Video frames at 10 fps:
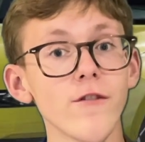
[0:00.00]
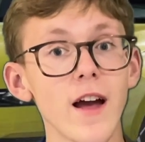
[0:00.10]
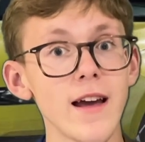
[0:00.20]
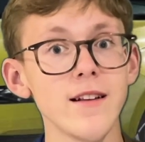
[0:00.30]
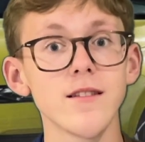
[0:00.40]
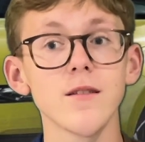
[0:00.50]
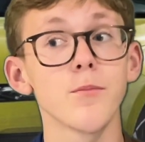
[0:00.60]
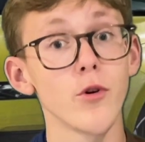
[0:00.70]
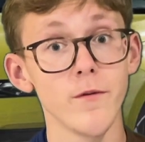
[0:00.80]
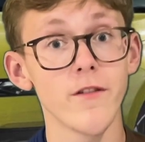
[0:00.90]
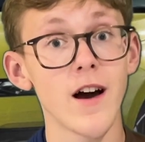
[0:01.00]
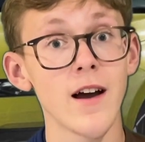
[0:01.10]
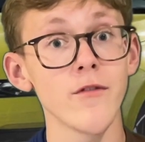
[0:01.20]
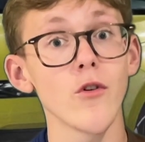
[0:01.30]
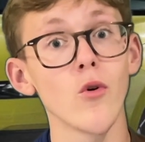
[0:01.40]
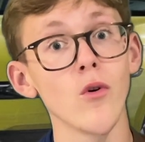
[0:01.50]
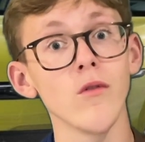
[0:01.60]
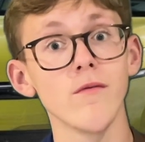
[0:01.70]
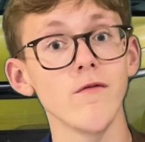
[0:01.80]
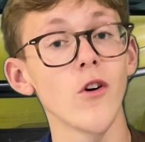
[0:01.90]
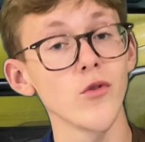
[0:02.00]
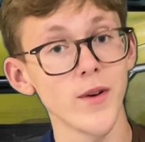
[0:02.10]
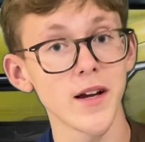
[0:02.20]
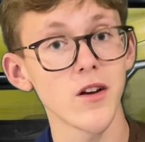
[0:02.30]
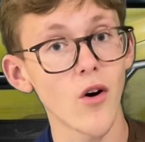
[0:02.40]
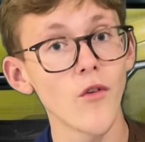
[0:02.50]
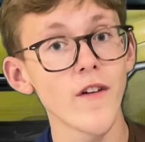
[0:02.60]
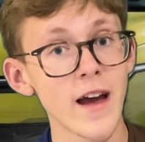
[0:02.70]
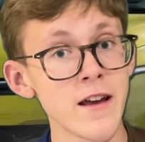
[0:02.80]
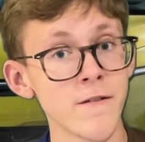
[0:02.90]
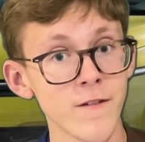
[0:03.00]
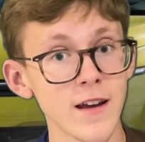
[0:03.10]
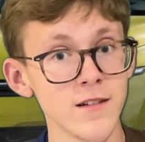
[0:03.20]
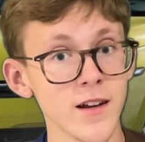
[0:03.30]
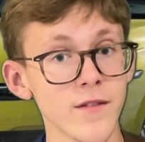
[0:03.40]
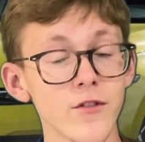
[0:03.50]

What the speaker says: 8.5 or Volkswagen Golf 8 facelift.